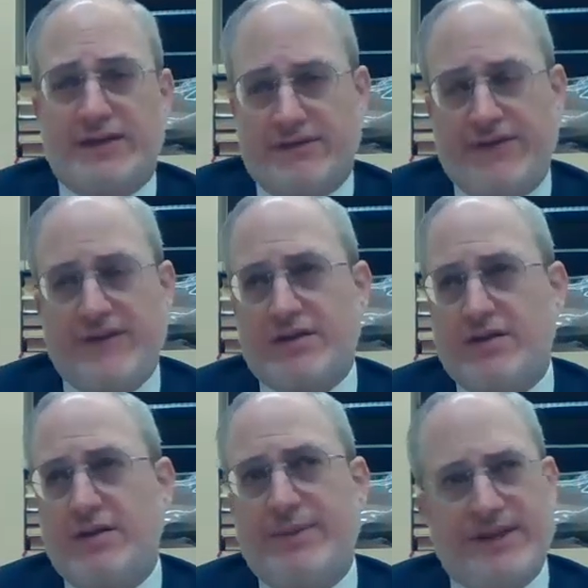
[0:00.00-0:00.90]
It's
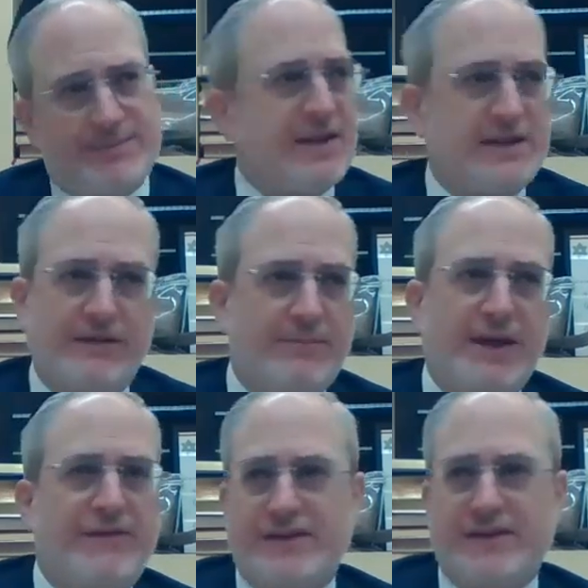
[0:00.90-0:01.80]
physical, but it's
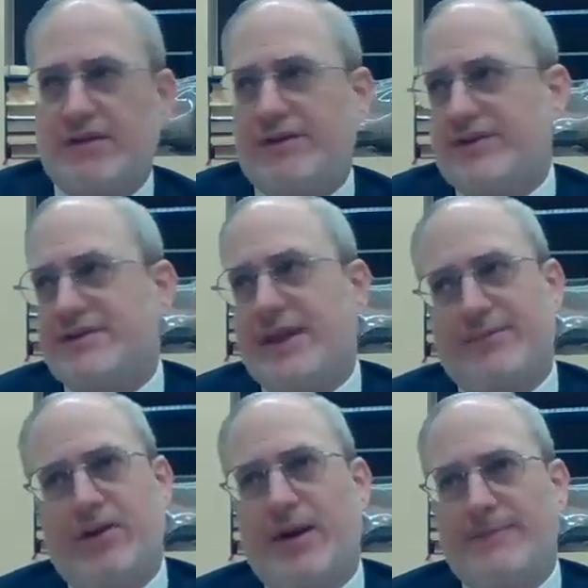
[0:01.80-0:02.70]
metaphysical at the
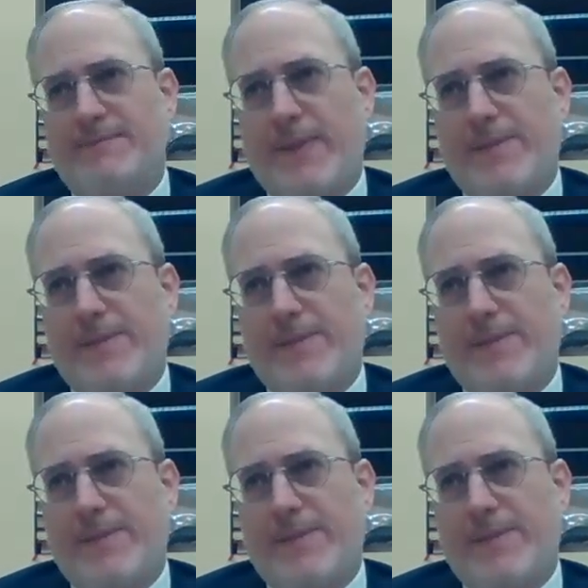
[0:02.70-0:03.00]
same time.